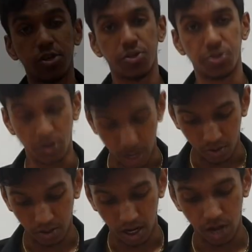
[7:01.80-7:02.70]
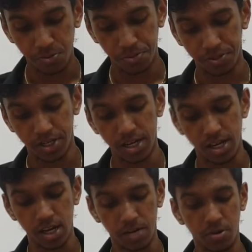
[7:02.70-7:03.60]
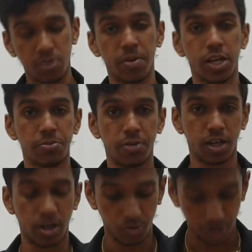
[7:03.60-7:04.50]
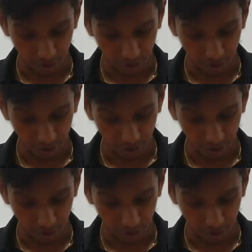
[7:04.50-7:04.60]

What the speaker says: So now I will be presenting about management accounting